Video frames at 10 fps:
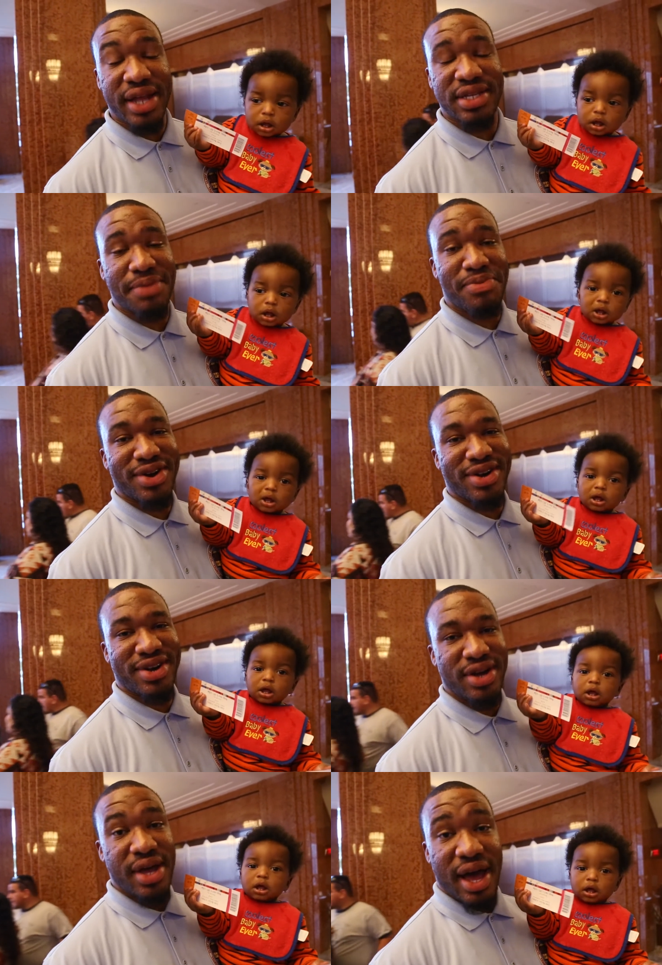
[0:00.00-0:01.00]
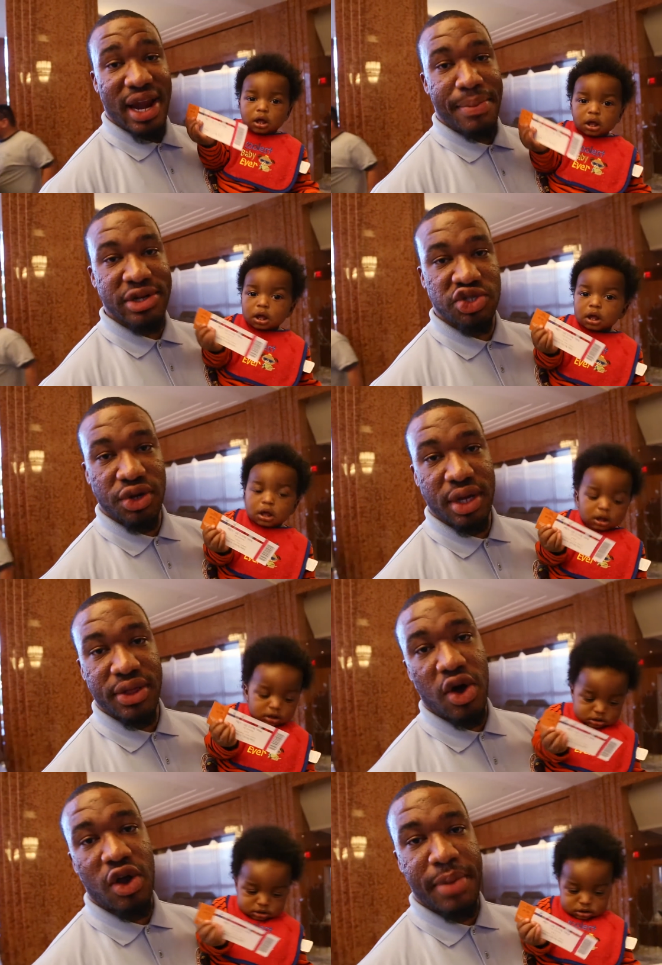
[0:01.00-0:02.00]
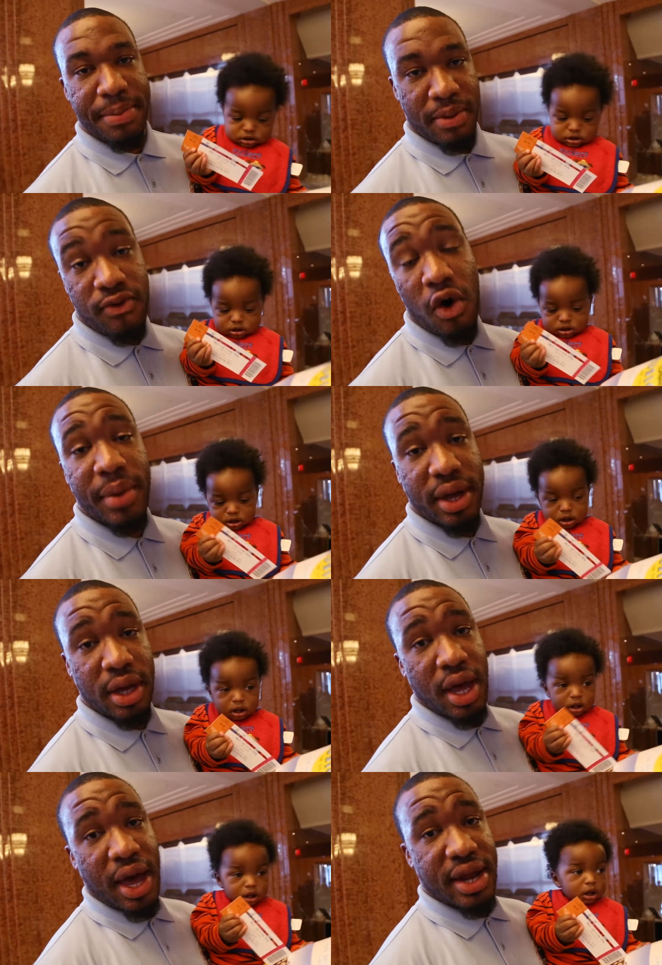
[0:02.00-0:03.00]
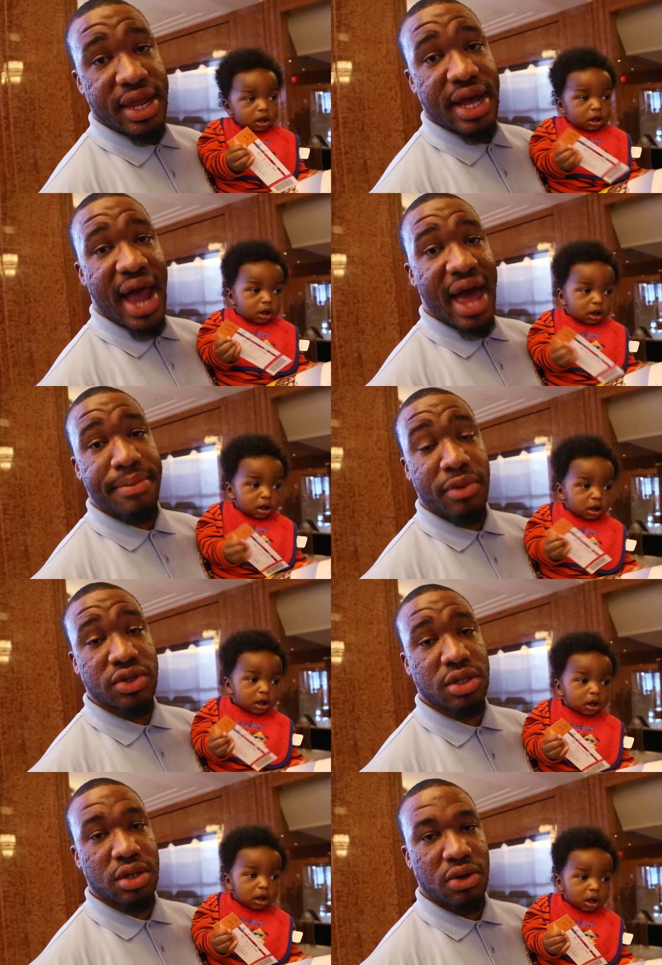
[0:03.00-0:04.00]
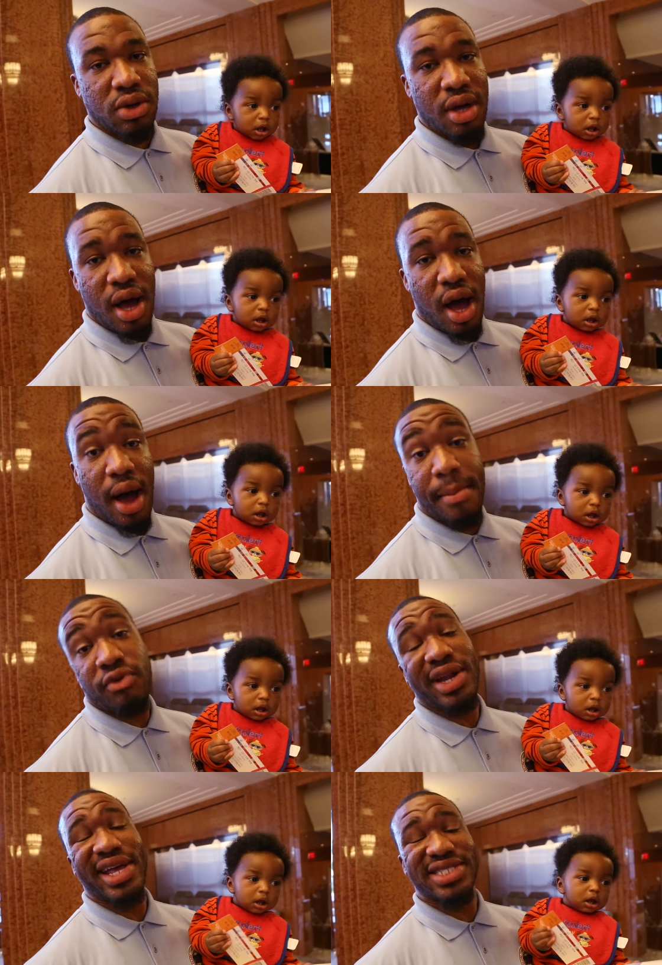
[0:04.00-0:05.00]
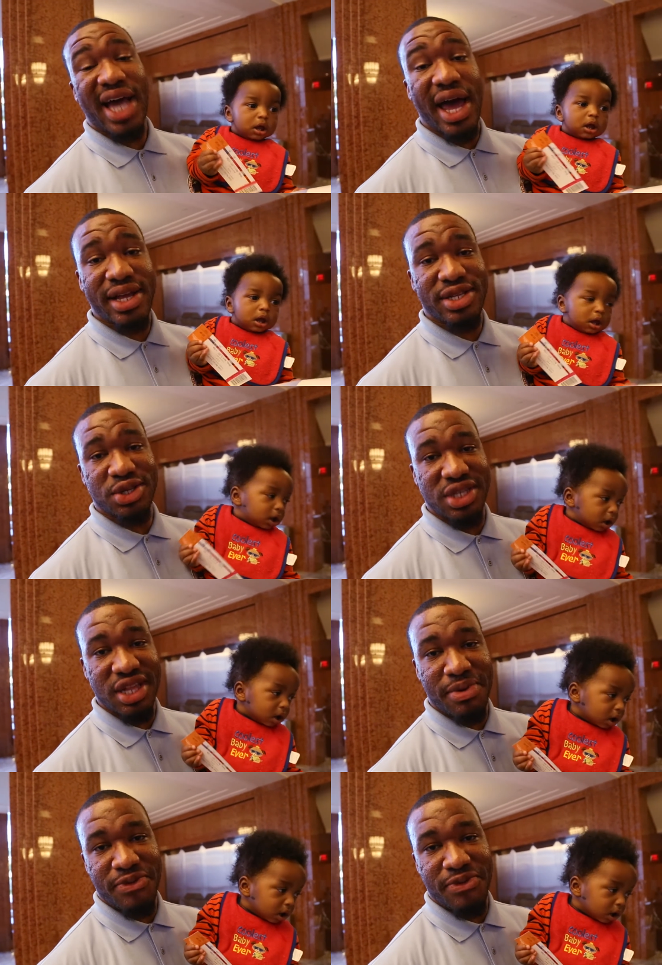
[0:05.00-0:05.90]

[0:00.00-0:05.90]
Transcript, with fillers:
Speaker 1: attend Booker Elementary. They're going to be performing in the Aladdin musical. I'm really excited to see them